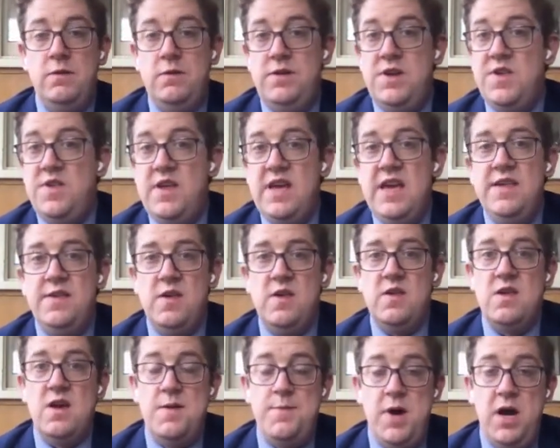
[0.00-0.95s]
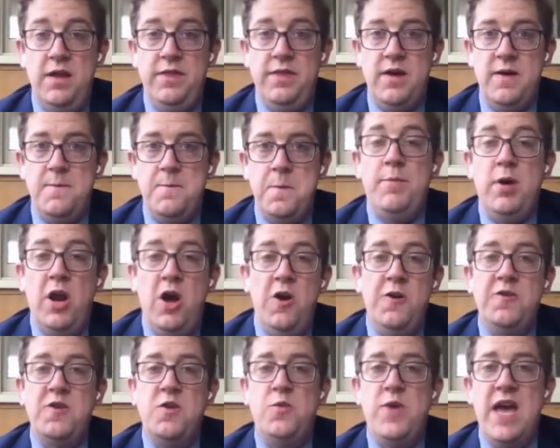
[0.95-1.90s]
diseases among them, but
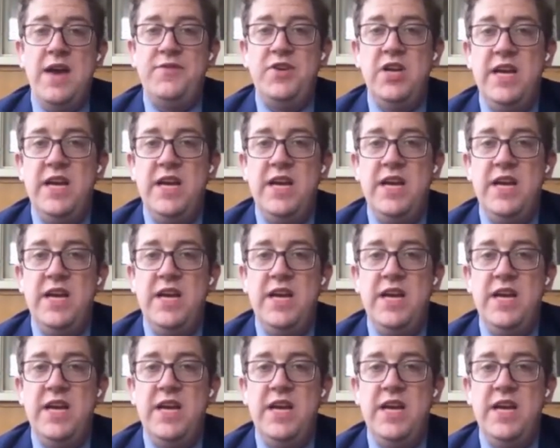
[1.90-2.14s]
also we have to